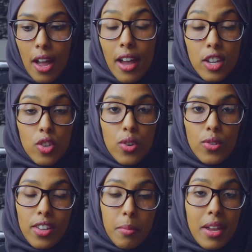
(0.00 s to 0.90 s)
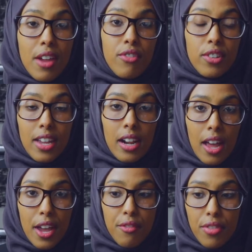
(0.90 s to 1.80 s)
I use in my everyday
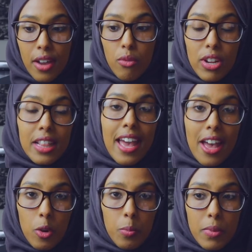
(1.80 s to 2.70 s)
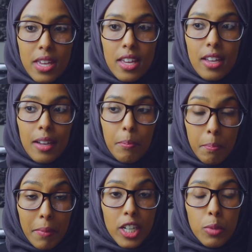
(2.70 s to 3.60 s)
life that really help me
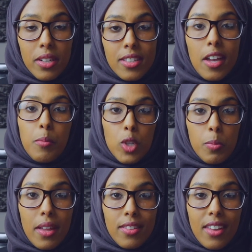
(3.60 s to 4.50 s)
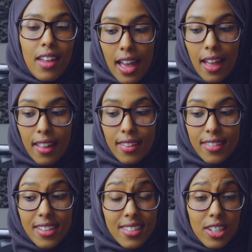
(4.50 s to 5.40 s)
manage my time much better
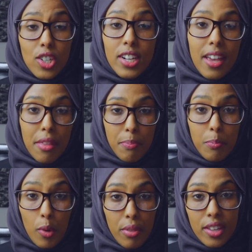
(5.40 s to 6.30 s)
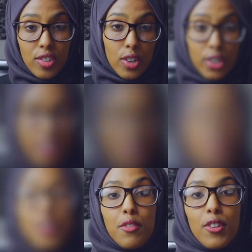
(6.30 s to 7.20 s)
and essentially get more things done.
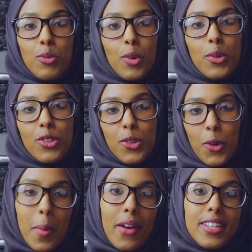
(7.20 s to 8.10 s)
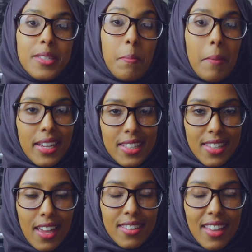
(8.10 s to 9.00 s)
So the first one I want to talk about is
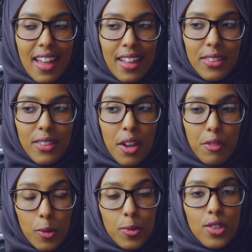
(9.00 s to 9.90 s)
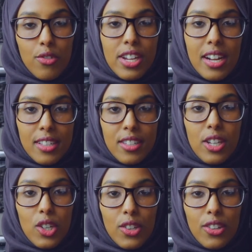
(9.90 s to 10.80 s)
mindset. And I've come to the
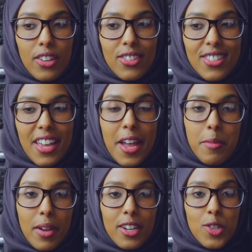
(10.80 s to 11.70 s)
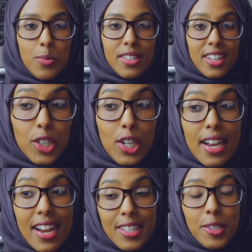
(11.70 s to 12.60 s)
realization that time management is actually
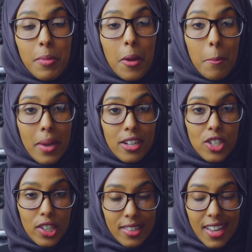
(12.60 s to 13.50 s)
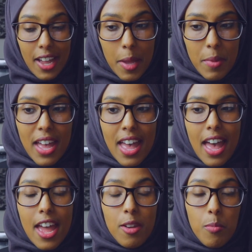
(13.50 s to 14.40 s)
less about managing time
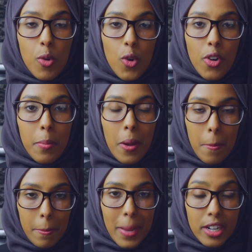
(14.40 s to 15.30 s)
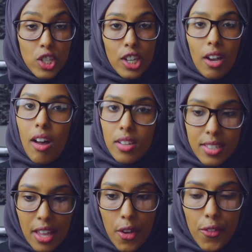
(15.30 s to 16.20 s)
and more about managing
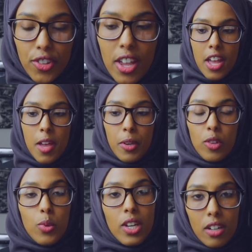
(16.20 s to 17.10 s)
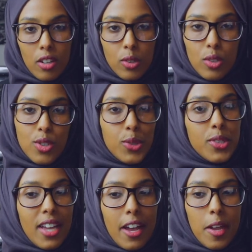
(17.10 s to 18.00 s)
ourselves, because we cannot control
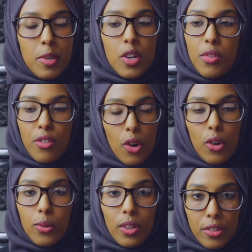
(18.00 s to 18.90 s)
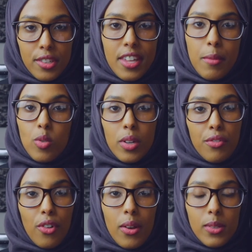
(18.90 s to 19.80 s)
time. You know, we've all got the same
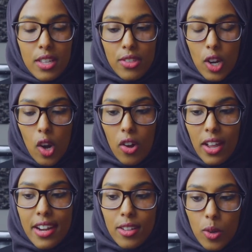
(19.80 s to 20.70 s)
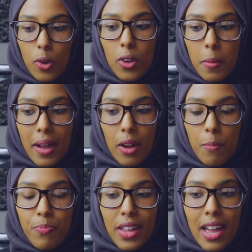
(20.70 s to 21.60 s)
24 hours in the clock, and it's all
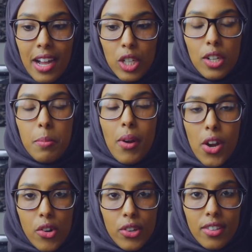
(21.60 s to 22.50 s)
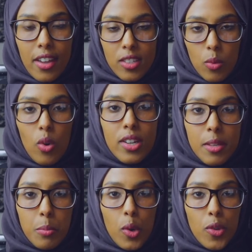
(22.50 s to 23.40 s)
about actually prioritizing what is
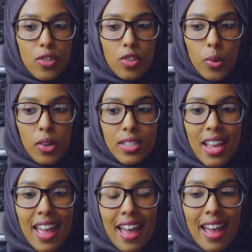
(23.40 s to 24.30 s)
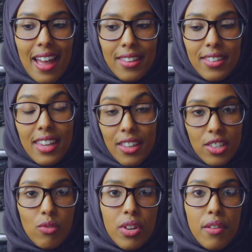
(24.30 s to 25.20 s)
important to us and
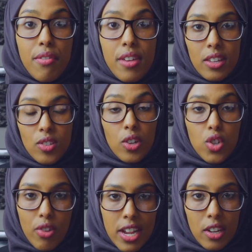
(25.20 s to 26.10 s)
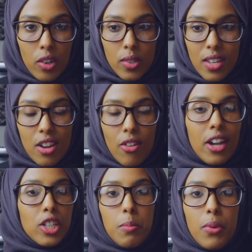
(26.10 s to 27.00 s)
getting rid of things that are draining us and not
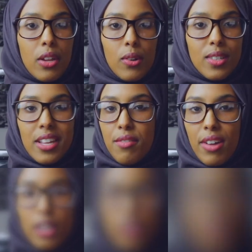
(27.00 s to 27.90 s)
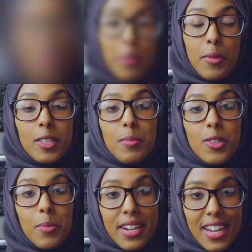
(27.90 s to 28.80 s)
actually bringing us any value. And that brings me
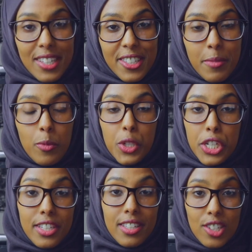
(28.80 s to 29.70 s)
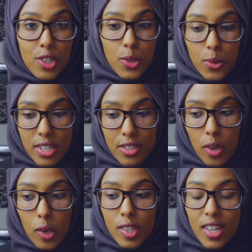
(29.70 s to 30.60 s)
into my next tip, which is digital
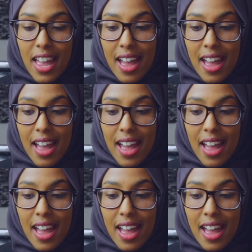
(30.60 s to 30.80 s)
detox.